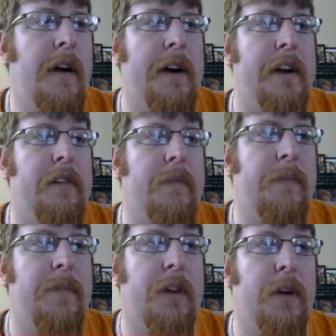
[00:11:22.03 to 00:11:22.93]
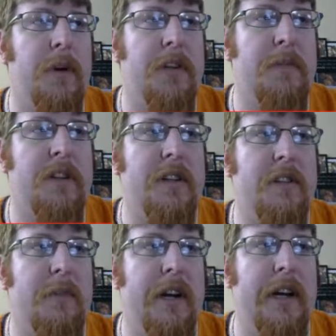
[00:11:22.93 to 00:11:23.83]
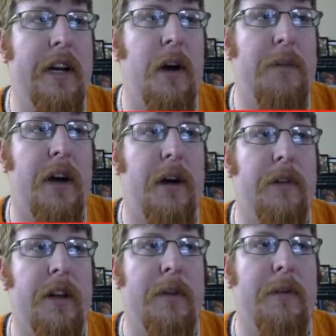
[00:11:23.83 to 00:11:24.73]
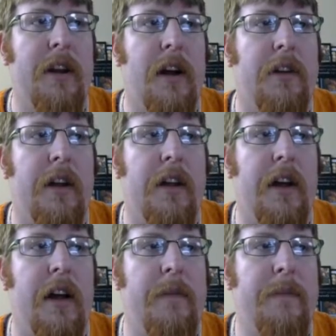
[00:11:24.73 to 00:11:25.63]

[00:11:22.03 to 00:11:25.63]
A little expensive, but he helped out in limited, I'll say that.